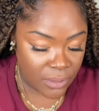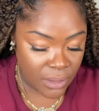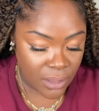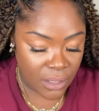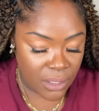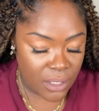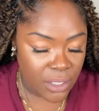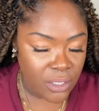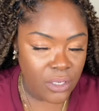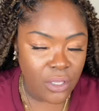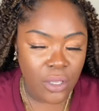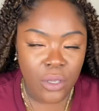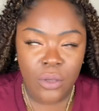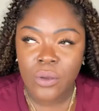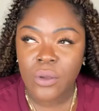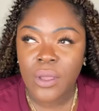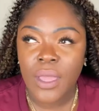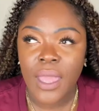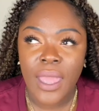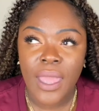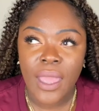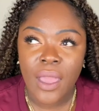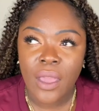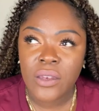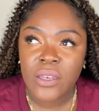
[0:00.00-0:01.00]
you know,
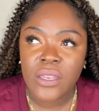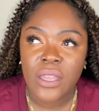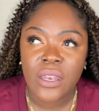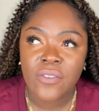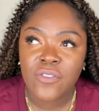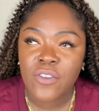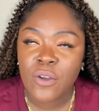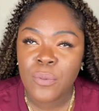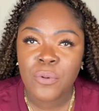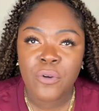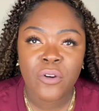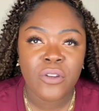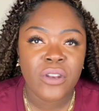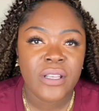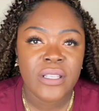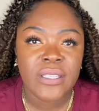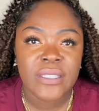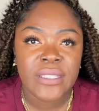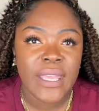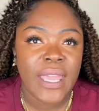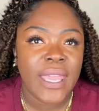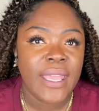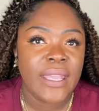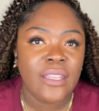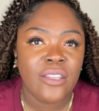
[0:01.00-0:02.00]
none of her products
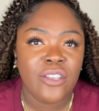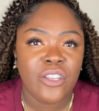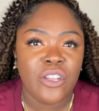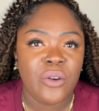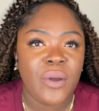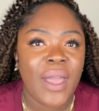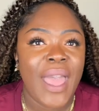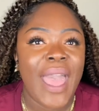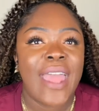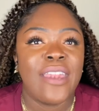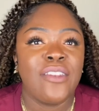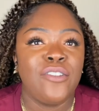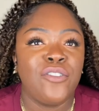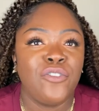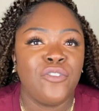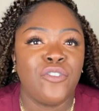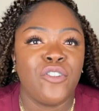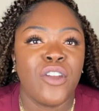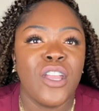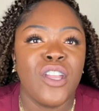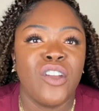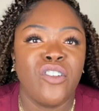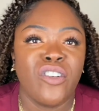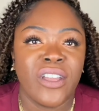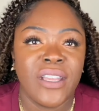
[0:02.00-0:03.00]
say, you know, and
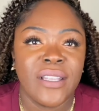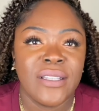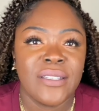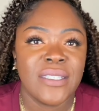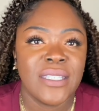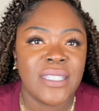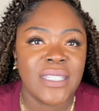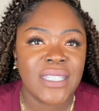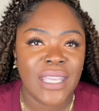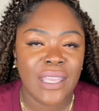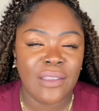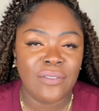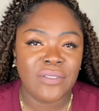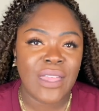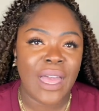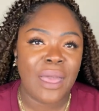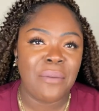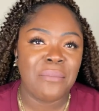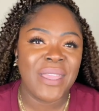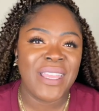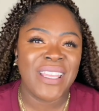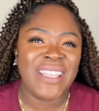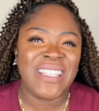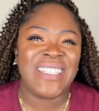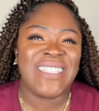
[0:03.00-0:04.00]
fragrance, if
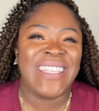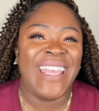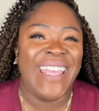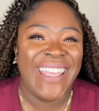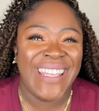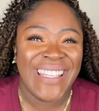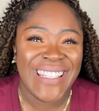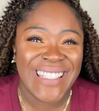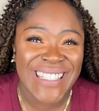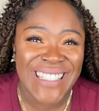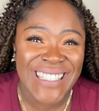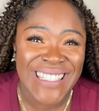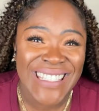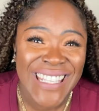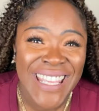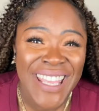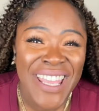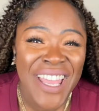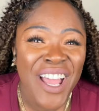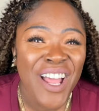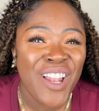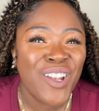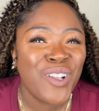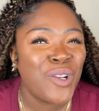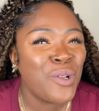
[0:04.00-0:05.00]
that makes sense.
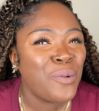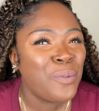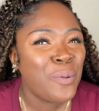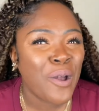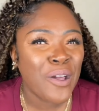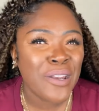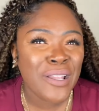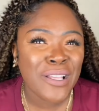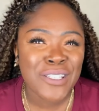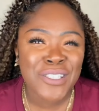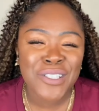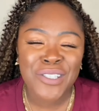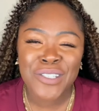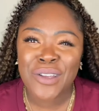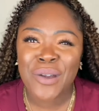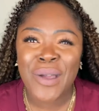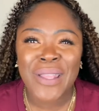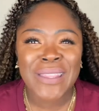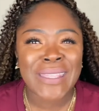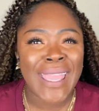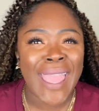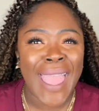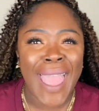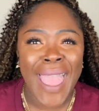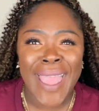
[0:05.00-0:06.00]
A lot of products, you know,
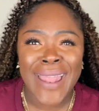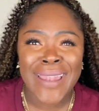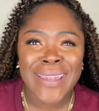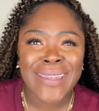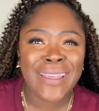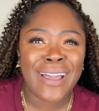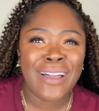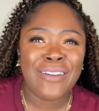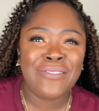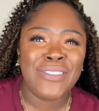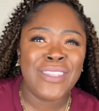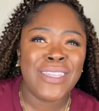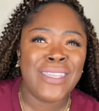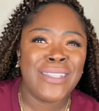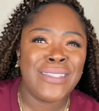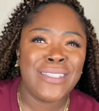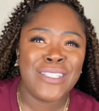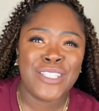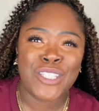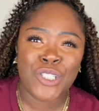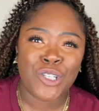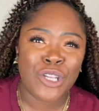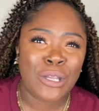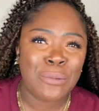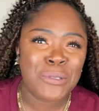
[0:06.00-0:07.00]
at the end of the
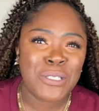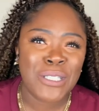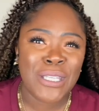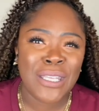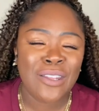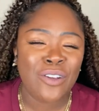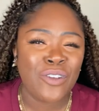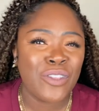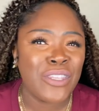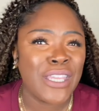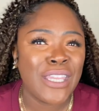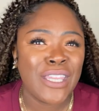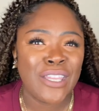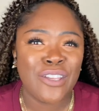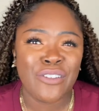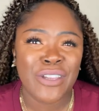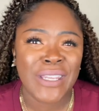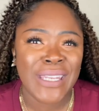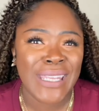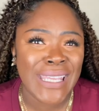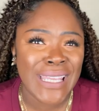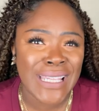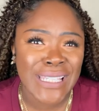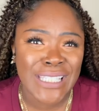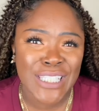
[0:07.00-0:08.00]
description or the
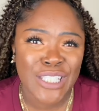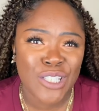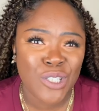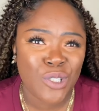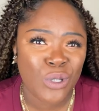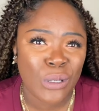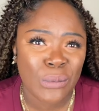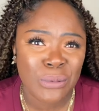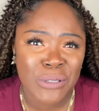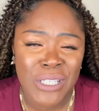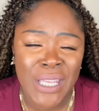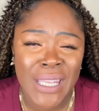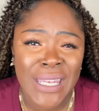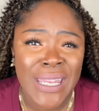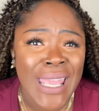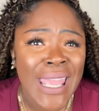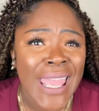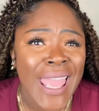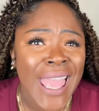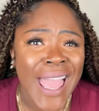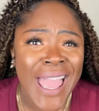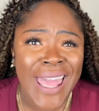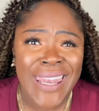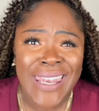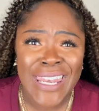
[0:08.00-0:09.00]
ingredients description,
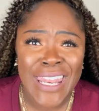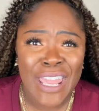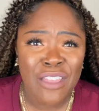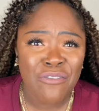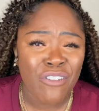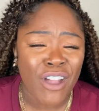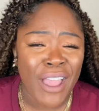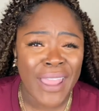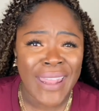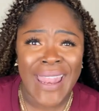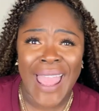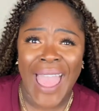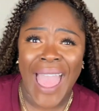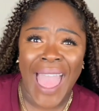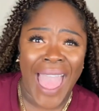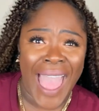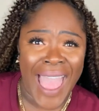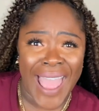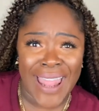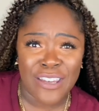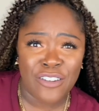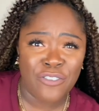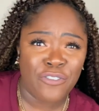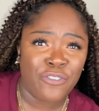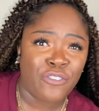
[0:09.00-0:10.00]
and then they write
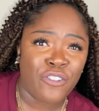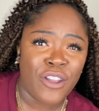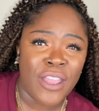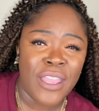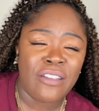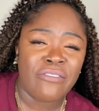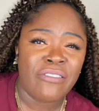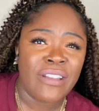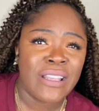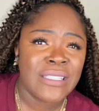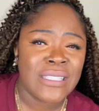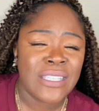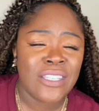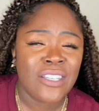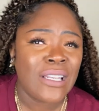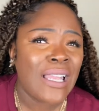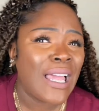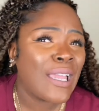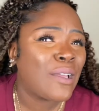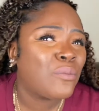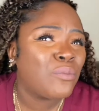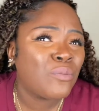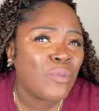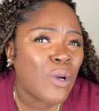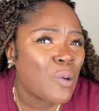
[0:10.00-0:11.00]
and fragrance, and you're
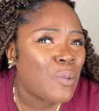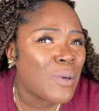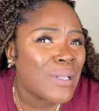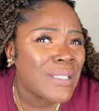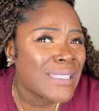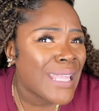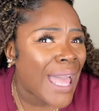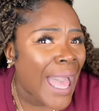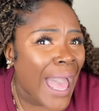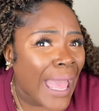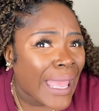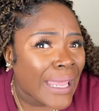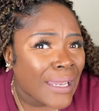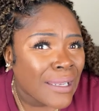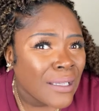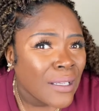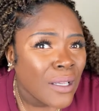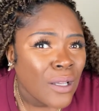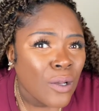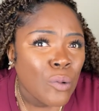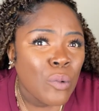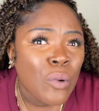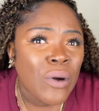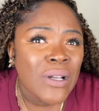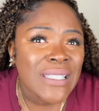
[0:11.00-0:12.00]
like, well, what's that?
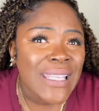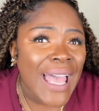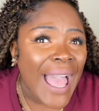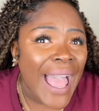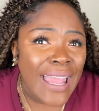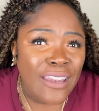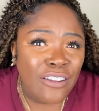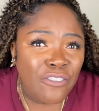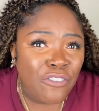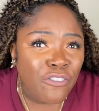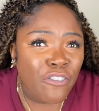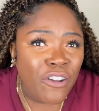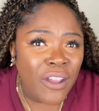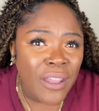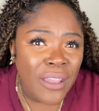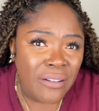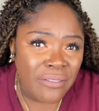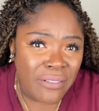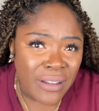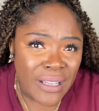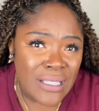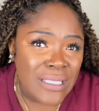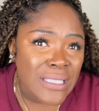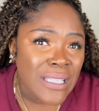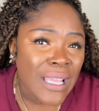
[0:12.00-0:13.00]
What's and
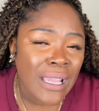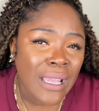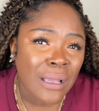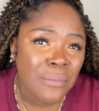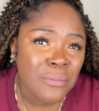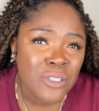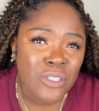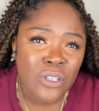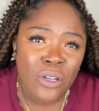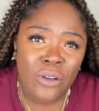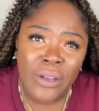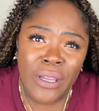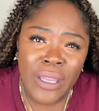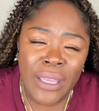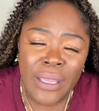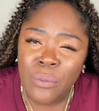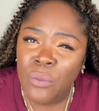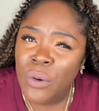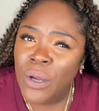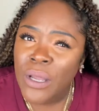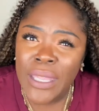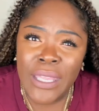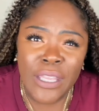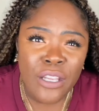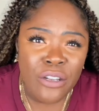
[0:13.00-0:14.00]
fragrance? Like, I'm sorry,
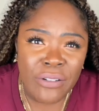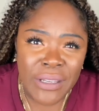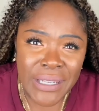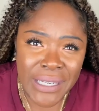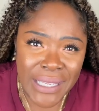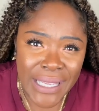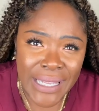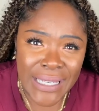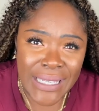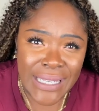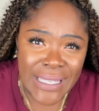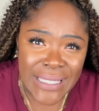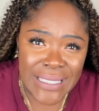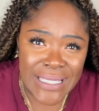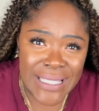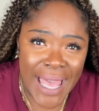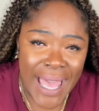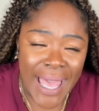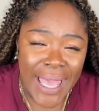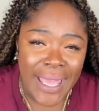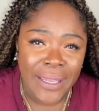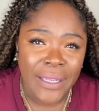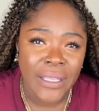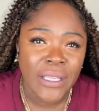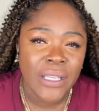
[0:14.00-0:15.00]
what ingredient is that?